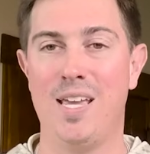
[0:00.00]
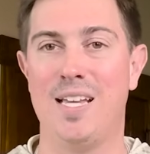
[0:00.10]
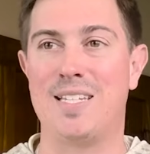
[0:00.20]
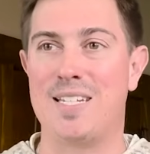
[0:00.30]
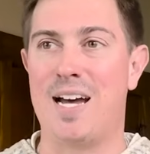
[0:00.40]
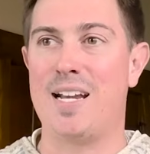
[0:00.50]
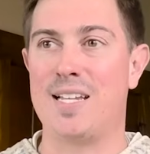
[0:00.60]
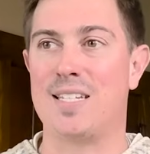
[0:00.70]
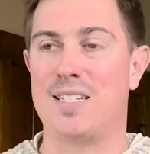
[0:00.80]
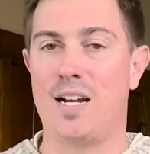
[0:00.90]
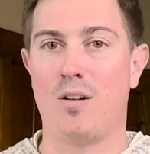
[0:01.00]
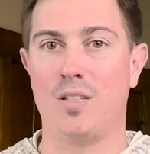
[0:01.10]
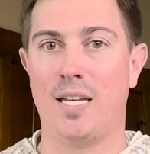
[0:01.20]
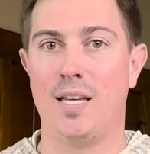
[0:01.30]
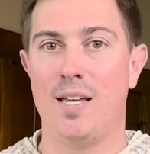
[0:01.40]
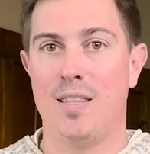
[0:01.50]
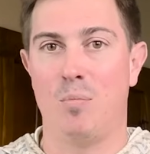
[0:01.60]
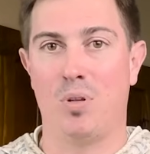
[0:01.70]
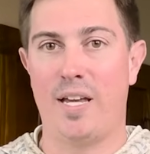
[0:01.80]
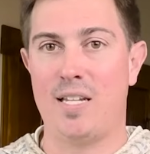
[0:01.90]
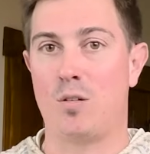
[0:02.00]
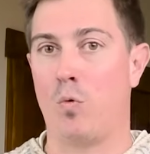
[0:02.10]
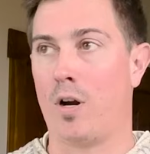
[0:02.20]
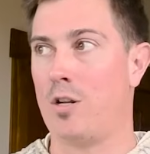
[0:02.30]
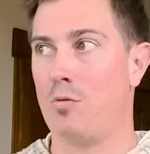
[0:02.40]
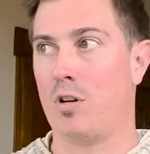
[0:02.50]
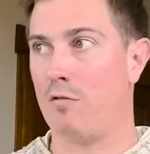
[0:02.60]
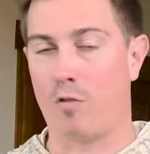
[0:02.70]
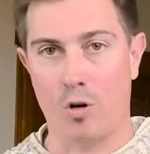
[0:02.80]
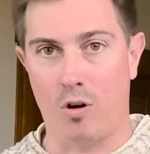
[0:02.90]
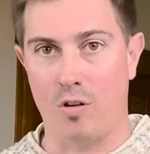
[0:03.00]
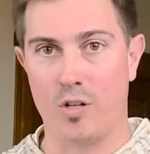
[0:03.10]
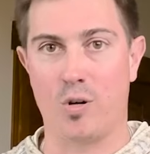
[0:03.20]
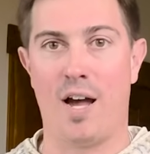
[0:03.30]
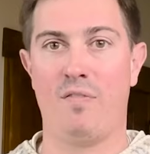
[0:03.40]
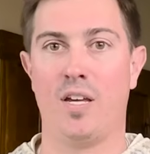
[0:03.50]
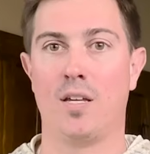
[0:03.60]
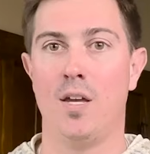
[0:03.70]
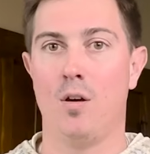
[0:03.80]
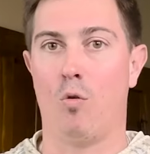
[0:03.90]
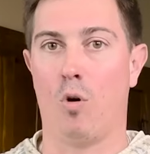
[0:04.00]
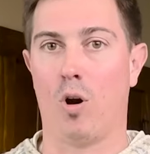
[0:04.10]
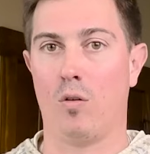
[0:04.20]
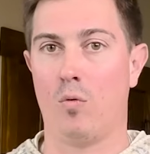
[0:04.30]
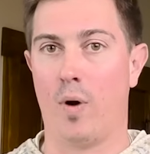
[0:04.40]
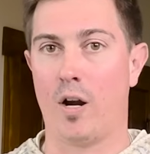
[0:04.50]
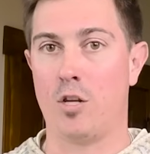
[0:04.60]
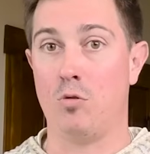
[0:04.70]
It's not necessarily the place where you convert all the traffic or where you